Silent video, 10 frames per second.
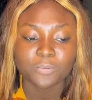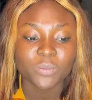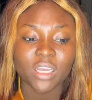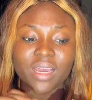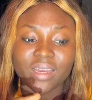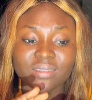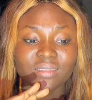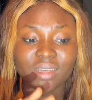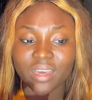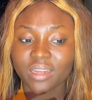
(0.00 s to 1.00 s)
Like I
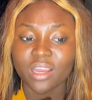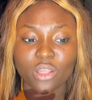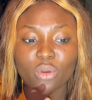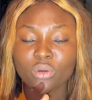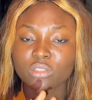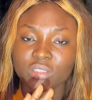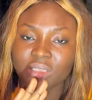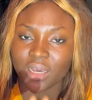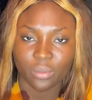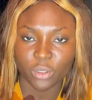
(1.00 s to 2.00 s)
said, you could just
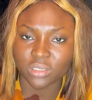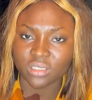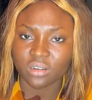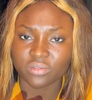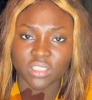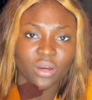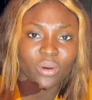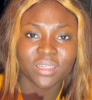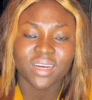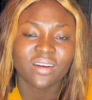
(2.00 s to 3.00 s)
calm yourself down
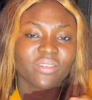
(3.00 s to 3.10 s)
and have